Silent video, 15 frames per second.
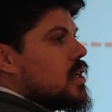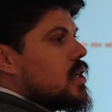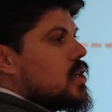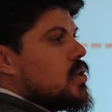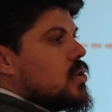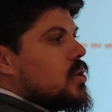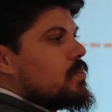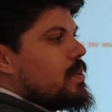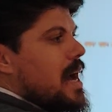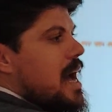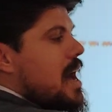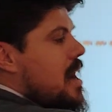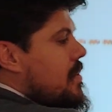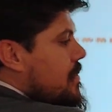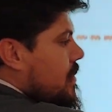Your
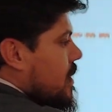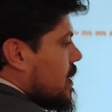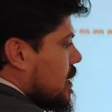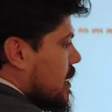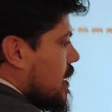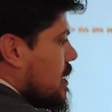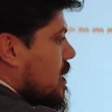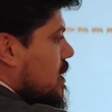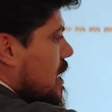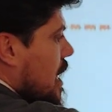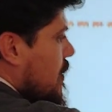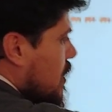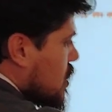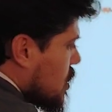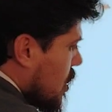palm in the
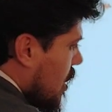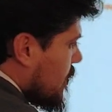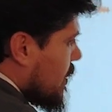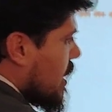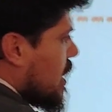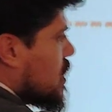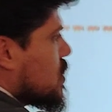direction of